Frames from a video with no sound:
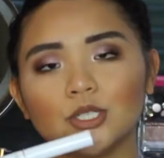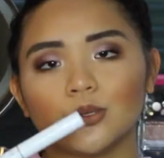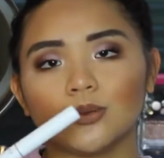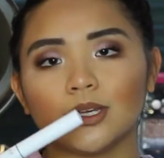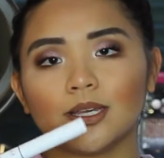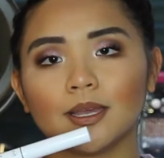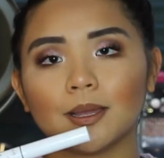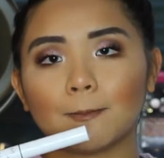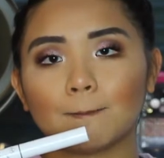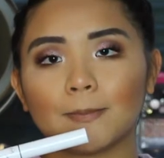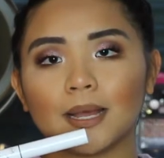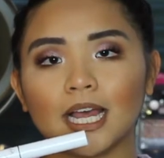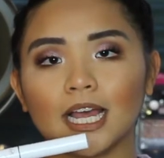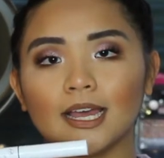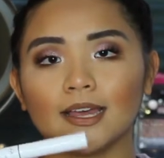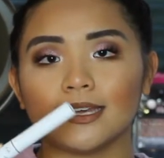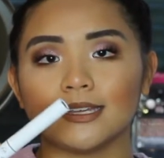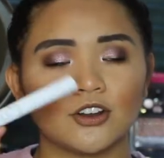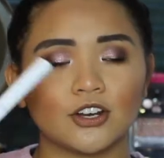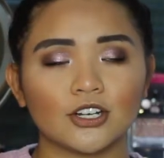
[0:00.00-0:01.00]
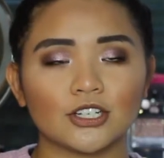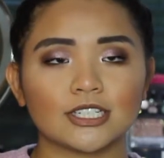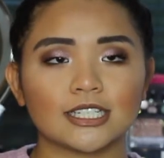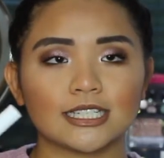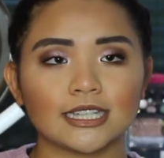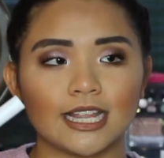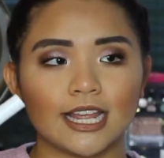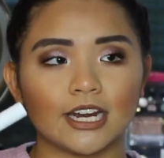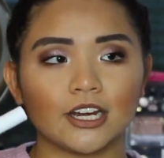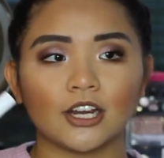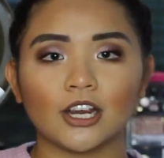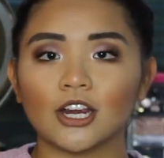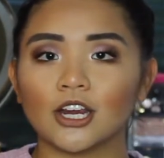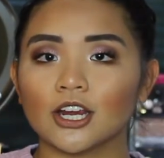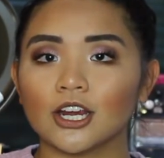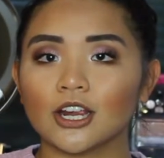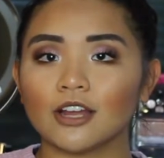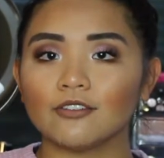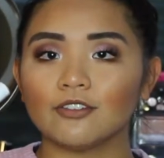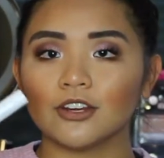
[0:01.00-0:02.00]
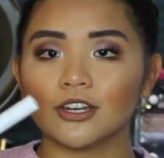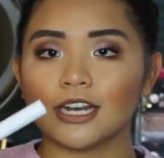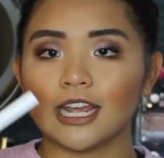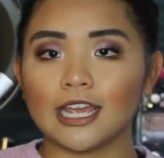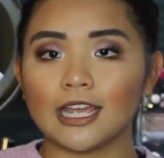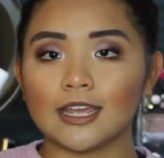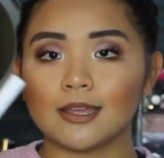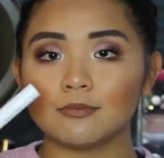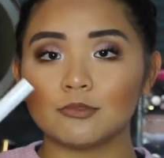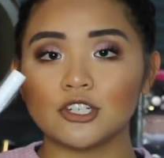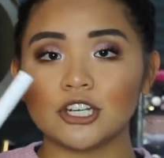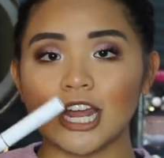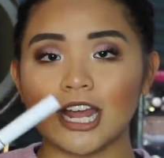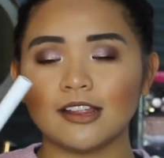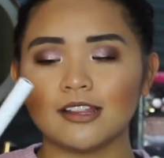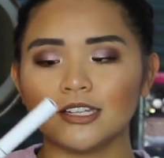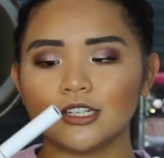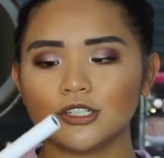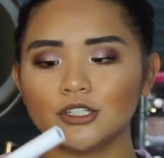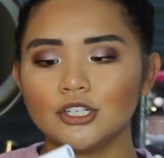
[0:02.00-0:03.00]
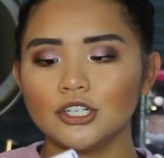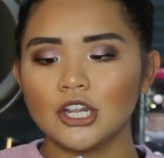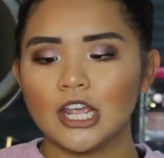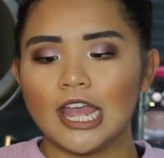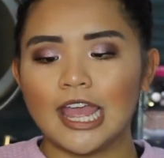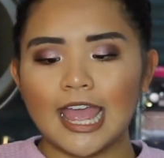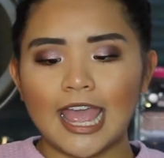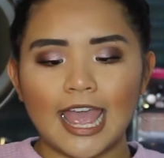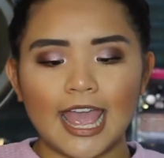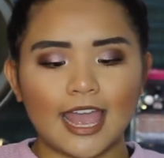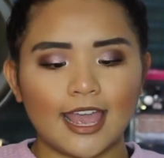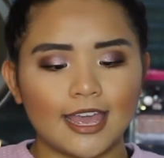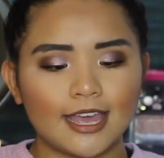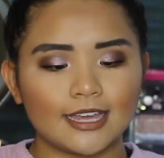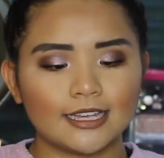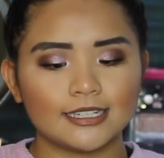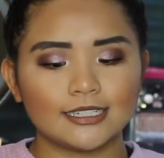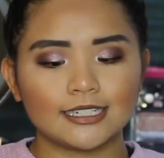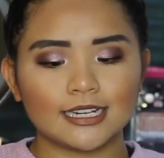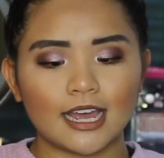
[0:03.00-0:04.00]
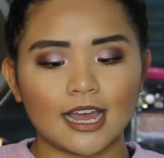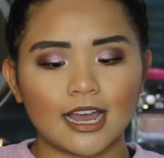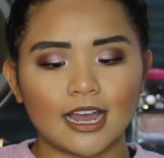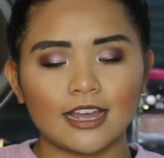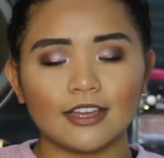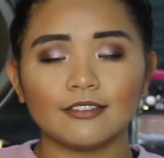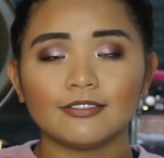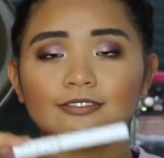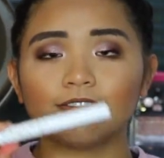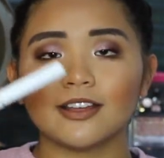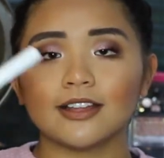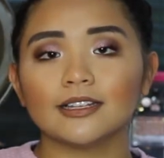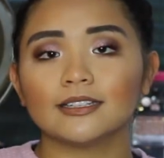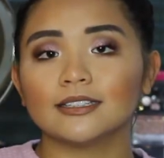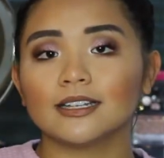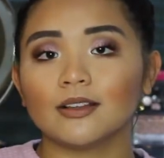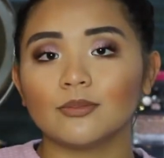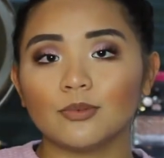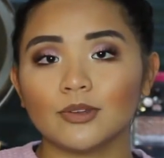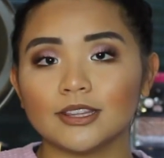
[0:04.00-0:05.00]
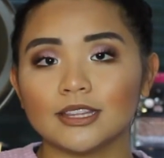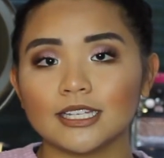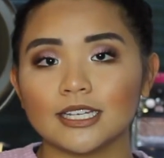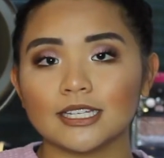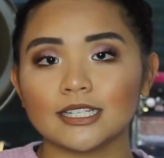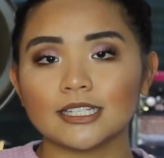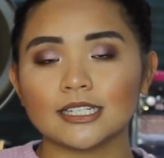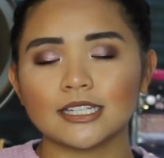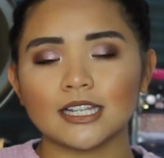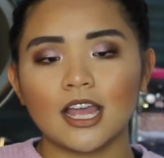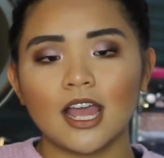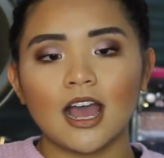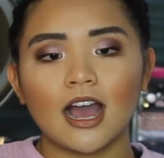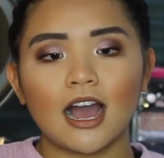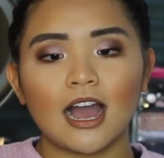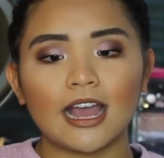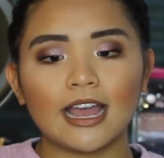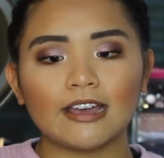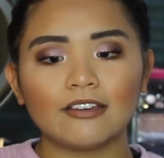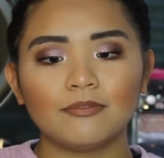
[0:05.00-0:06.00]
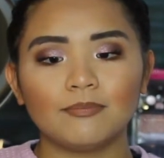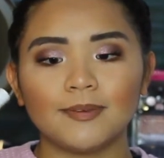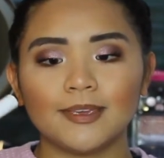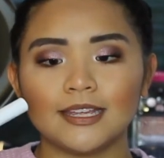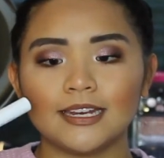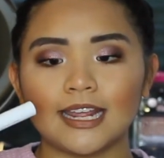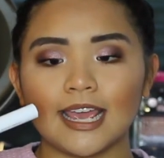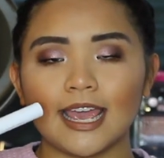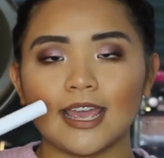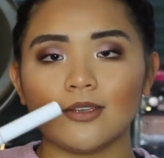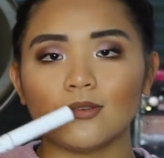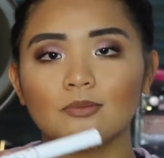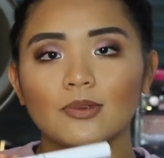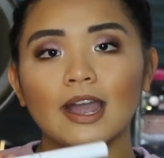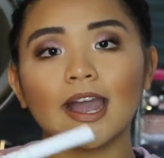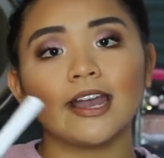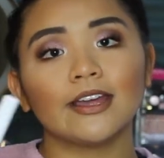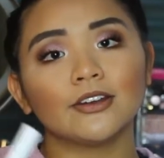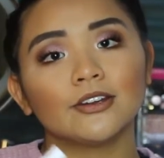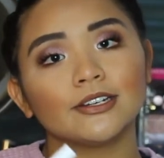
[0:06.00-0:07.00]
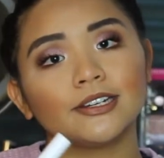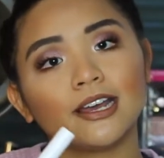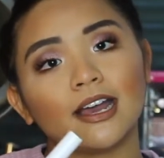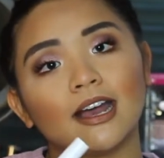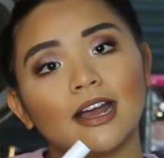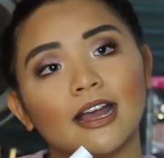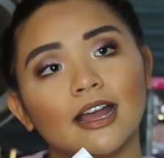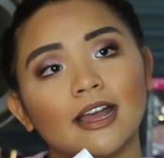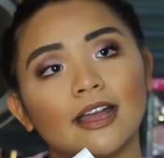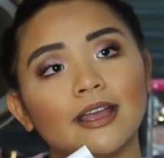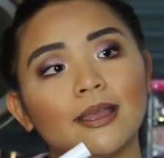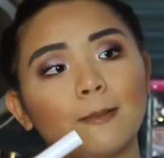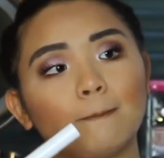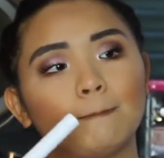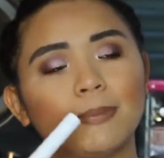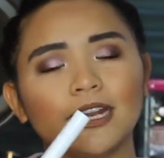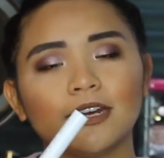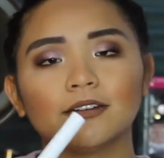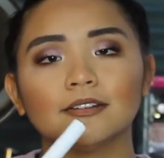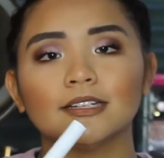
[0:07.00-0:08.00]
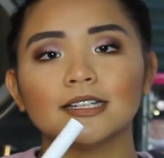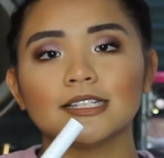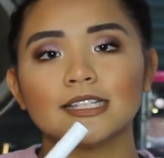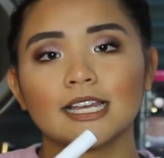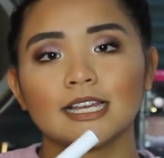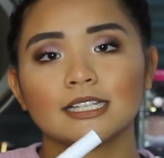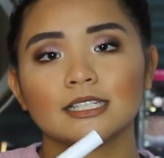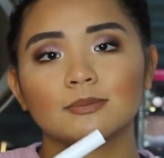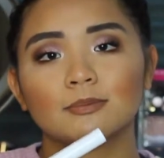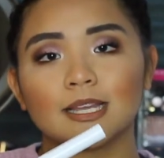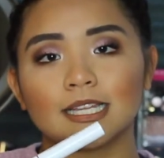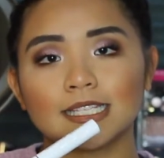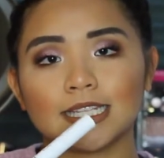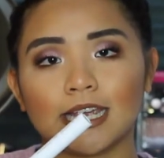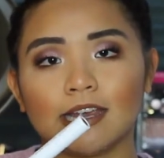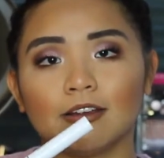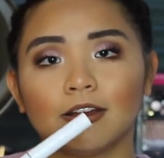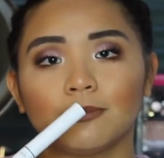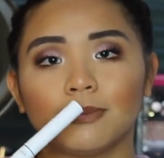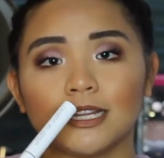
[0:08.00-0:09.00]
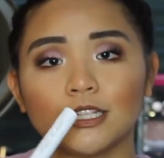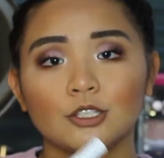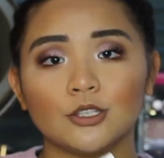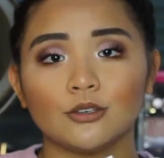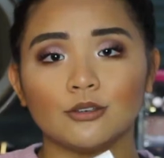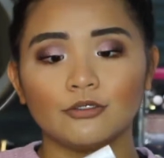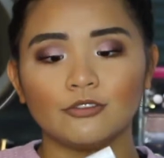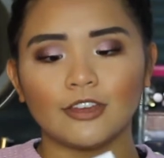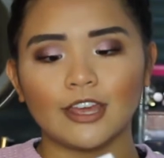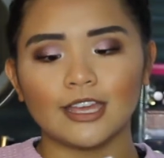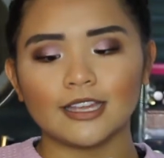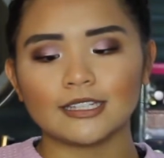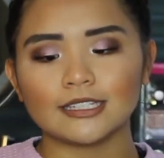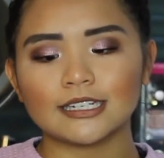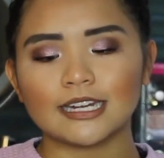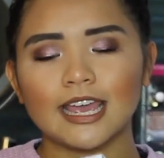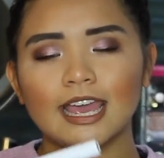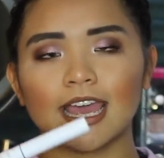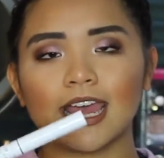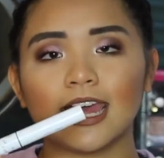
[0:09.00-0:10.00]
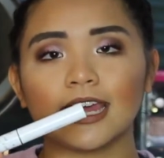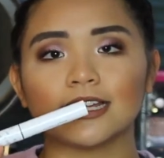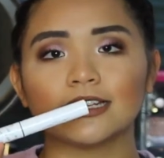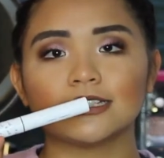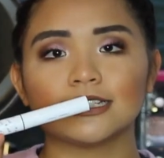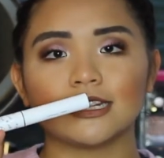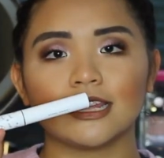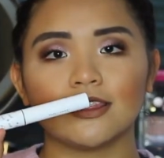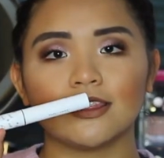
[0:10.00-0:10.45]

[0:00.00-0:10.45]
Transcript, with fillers: doing my first letter of your name challenge and I fell in love with this. I have been a ride or die Better Than Sex mascara by Too Faced and